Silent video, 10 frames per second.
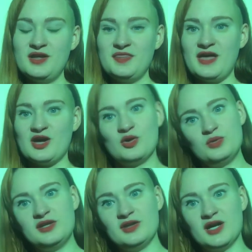that
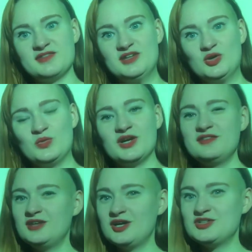Goldilocks zone, where it's
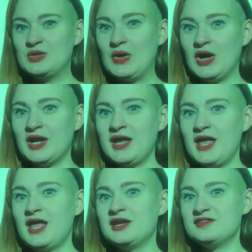not too hot
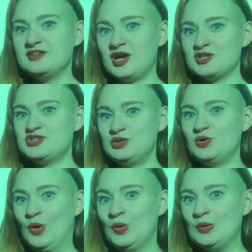and it's not too
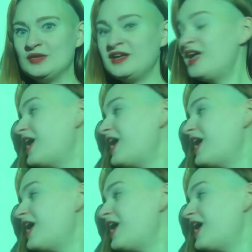cold.